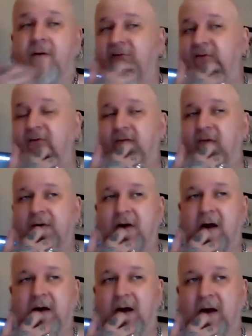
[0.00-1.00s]

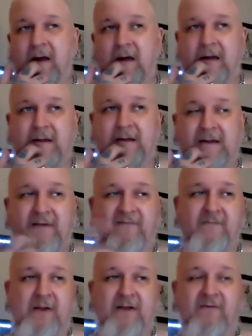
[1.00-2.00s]
to,
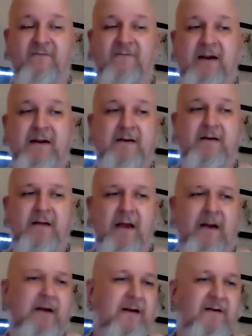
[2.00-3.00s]
he's in Pennsylvania
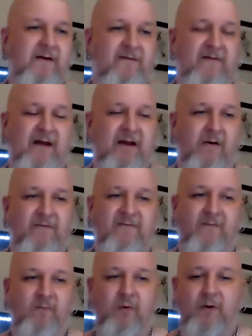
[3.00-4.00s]
and he does like
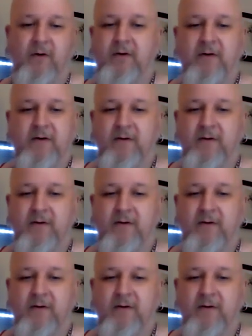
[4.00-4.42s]
awesome work.